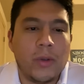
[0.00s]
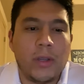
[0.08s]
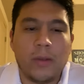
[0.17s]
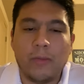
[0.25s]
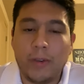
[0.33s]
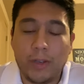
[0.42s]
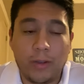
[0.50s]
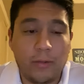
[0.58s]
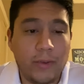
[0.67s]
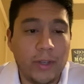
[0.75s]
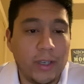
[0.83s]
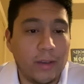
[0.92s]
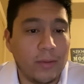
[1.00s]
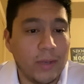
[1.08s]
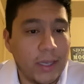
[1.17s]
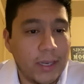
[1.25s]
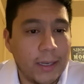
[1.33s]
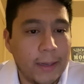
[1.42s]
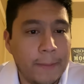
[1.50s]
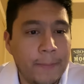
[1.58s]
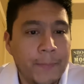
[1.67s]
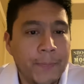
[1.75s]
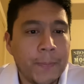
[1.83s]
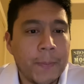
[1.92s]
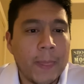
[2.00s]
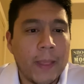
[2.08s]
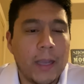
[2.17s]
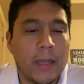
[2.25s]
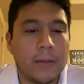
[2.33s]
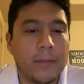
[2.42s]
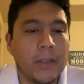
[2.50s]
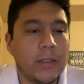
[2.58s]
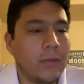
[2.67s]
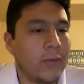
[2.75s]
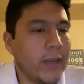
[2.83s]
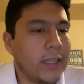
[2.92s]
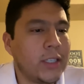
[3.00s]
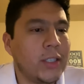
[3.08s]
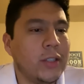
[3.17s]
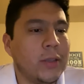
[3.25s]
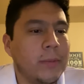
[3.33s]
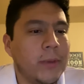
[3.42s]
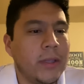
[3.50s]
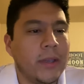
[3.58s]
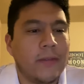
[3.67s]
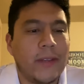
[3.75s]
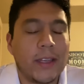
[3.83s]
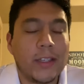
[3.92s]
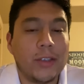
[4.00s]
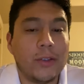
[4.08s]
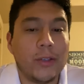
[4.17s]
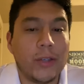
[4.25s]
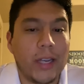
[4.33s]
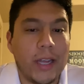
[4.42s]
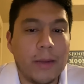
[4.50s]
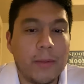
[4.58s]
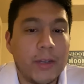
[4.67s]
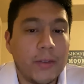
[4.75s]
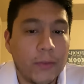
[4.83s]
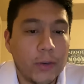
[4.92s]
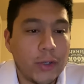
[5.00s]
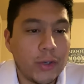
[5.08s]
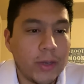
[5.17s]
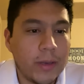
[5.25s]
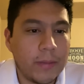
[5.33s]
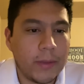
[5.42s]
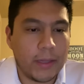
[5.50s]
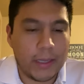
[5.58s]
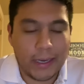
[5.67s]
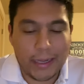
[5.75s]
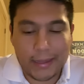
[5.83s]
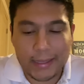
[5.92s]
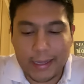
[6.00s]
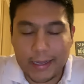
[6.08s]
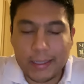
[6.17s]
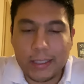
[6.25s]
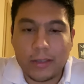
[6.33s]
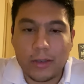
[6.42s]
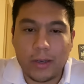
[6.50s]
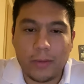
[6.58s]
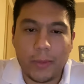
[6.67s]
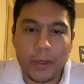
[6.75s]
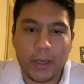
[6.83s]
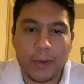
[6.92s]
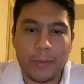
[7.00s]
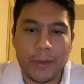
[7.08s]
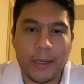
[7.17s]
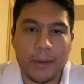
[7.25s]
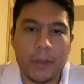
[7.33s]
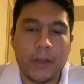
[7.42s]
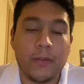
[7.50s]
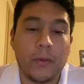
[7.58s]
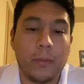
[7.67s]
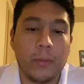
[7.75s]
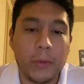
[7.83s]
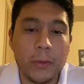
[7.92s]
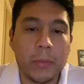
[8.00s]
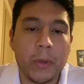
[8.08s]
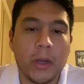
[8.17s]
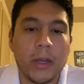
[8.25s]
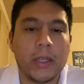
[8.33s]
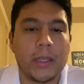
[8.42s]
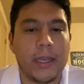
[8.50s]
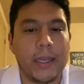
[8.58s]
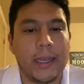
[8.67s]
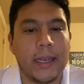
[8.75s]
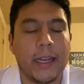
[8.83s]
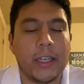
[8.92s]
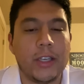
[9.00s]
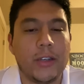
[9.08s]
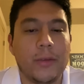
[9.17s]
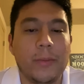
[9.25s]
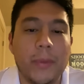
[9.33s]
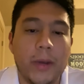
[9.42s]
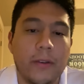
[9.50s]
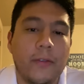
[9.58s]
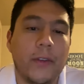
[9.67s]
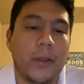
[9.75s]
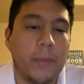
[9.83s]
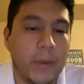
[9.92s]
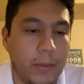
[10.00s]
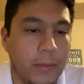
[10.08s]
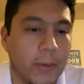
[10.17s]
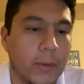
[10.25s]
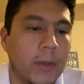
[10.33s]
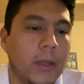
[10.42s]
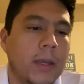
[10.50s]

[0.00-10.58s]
You know, we really don't, really don't need him. Um, it was arranged into a building of not so good image for Trump. Then at the end started building up an image for Bloomberg that he can actually do better for the people.